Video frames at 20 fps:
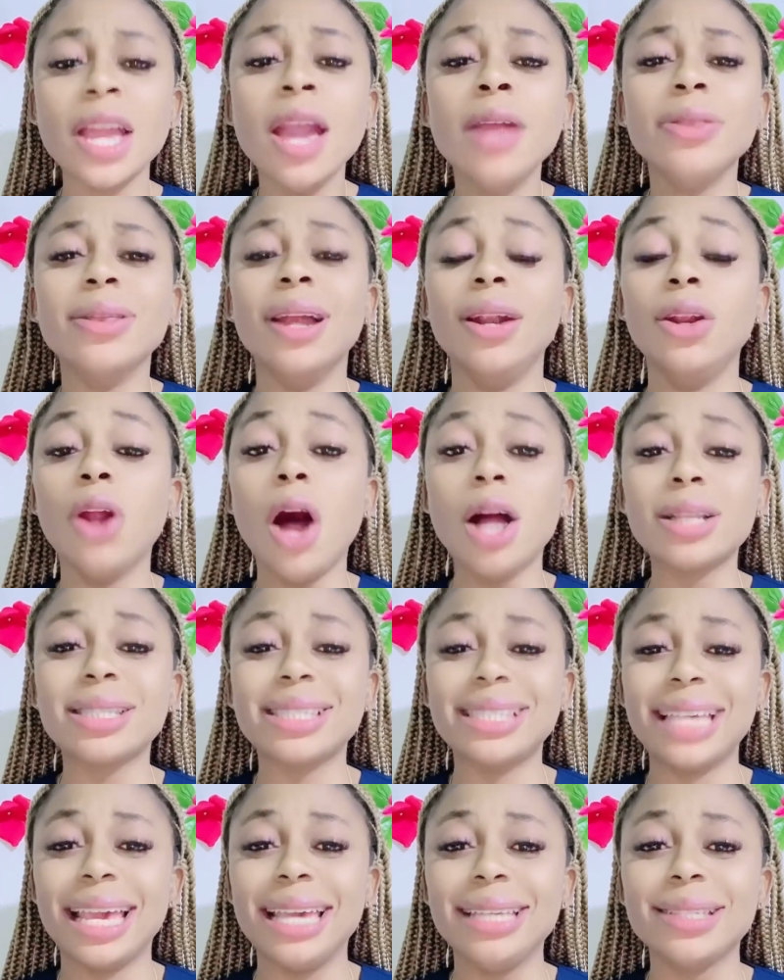The Lord
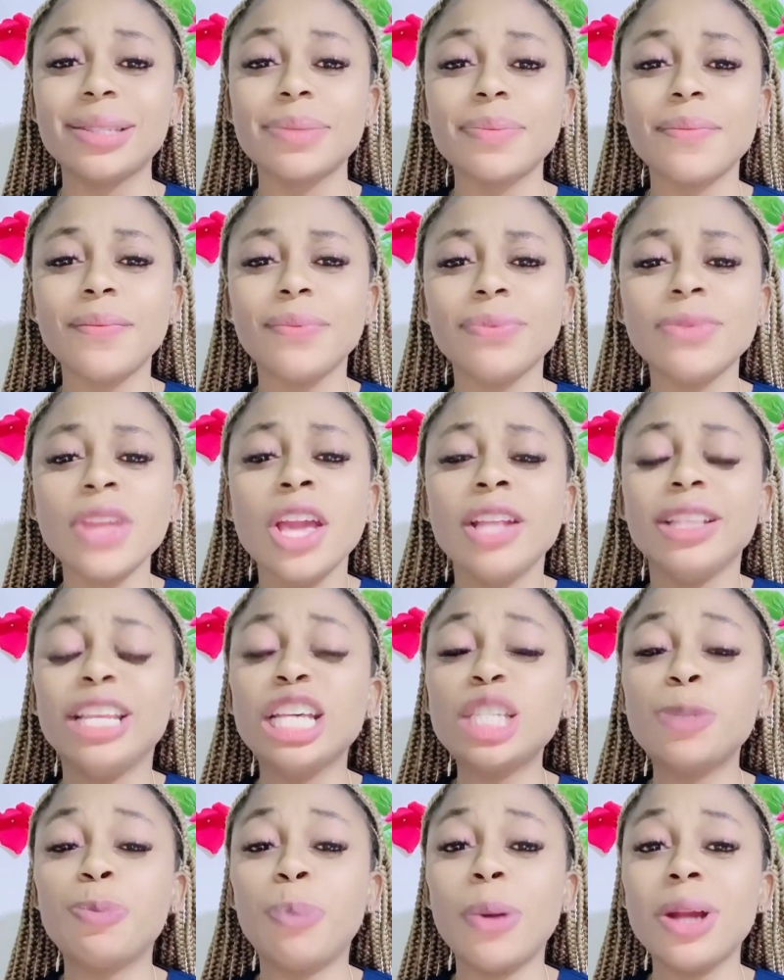says,
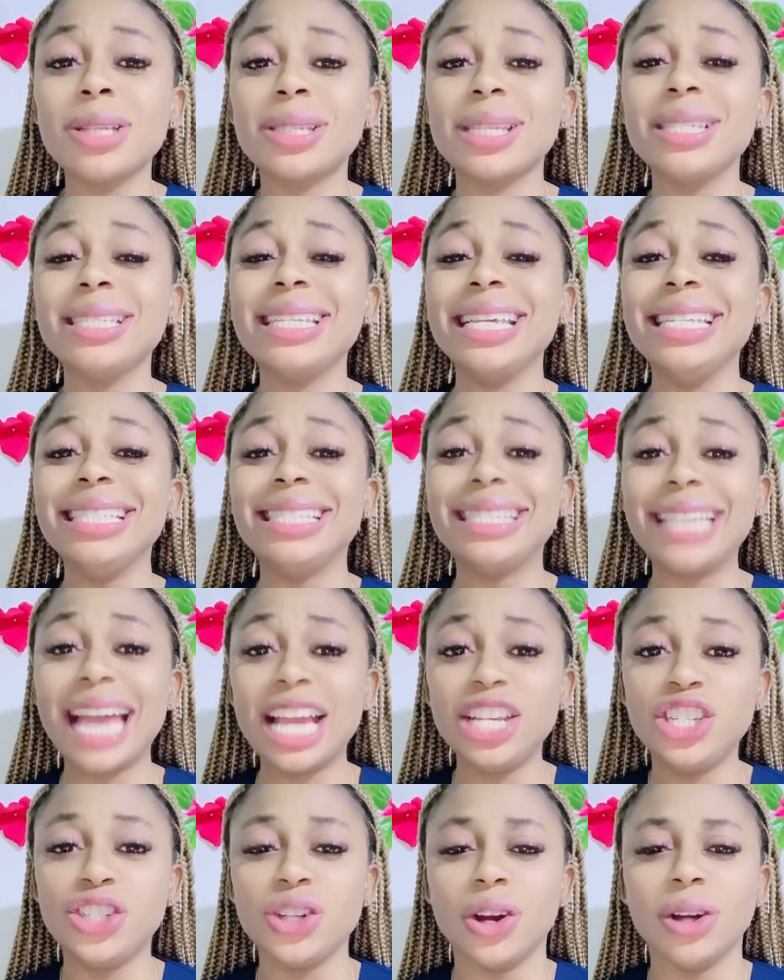this person's
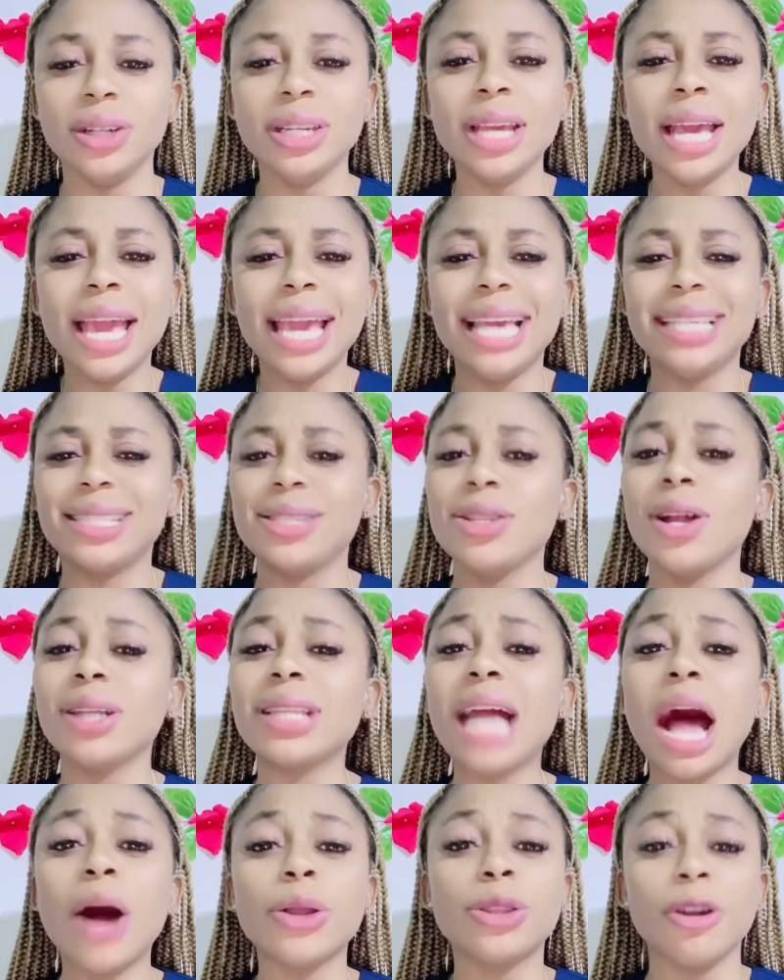intention is
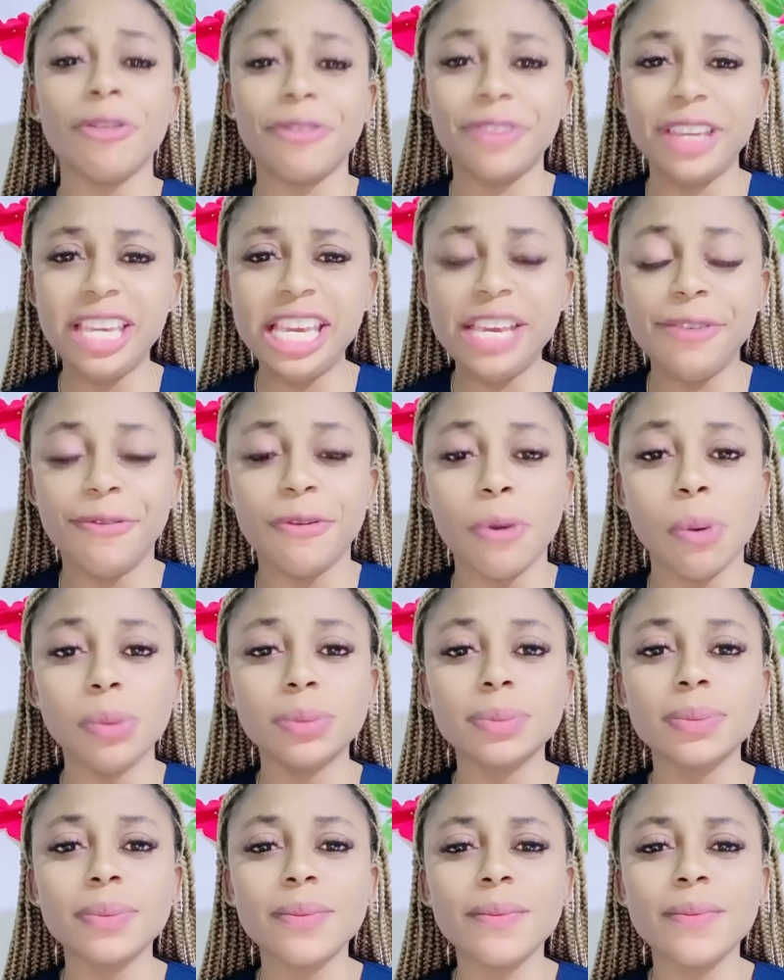not out of evil.